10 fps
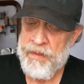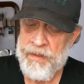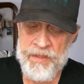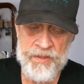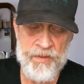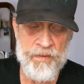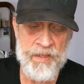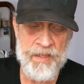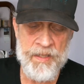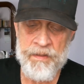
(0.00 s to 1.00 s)
let's do
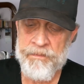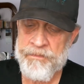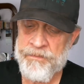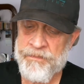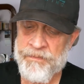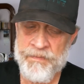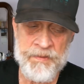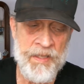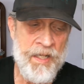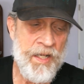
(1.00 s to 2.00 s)
the uh,
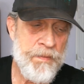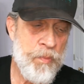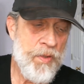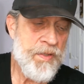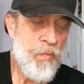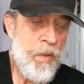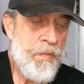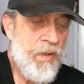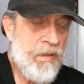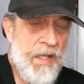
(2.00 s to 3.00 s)
let's pour some more
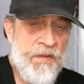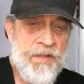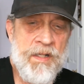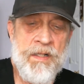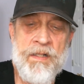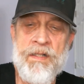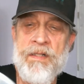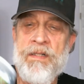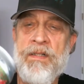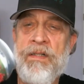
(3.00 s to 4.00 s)
beer in the glass here.
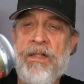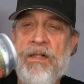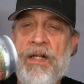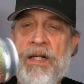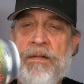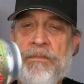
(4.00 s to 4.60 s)
All right.